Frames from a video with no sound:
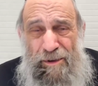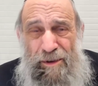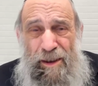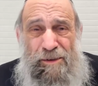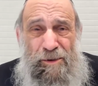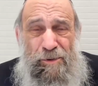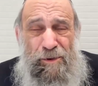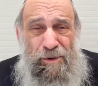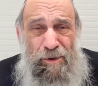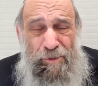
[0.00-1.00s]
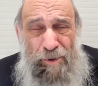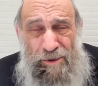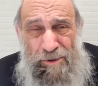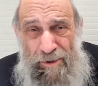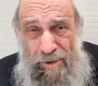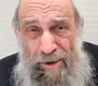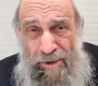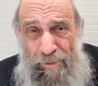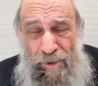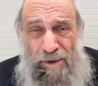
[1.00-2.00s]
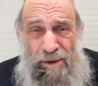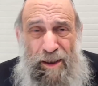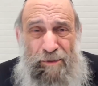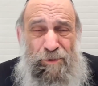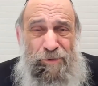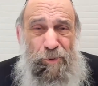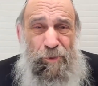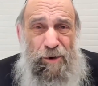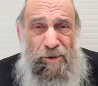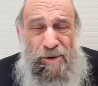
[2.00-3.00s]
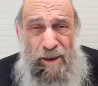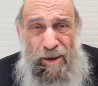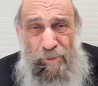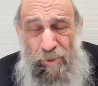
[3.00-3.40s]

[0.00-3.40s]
tastes good, or wants all kind of the best type of food all the time,